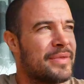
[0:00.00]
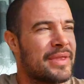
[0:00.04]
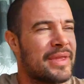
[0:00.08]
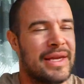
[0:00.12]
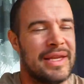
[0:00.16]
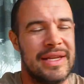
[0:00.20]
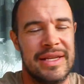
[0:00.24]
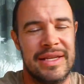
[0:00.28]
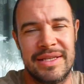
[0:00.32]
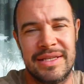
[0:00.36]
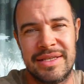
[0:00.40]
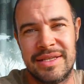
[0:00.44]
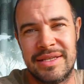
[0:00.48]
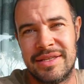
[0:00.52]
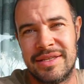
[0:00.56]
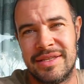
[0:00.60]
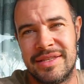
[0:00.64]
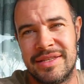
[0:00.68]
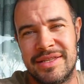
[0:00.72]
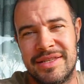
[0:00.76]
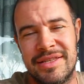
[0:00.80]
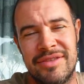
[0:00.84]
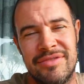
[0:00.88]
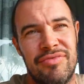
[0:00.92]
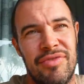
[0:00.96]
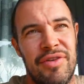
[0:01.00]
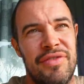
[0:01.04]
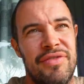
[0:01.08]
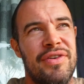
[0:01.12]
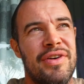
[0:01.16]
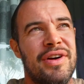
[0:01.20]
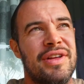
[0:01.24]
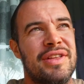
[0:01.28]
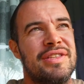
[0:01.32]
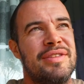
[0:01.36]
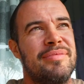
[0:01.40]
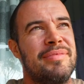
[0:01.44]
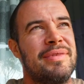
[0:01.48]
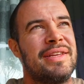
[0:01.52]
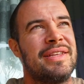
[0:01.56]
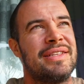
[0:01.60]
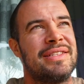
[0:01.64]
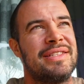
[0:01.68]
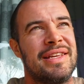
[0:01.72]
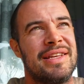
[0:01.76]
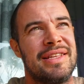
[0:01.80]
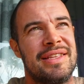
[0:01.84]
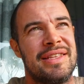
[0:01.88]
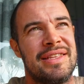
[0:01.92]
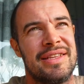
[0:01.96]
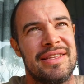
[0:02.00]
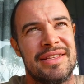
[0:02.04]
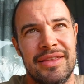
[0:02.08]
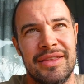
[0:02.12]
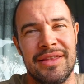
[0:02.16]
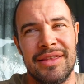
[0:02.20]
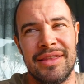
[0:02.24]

and he referred to me and said that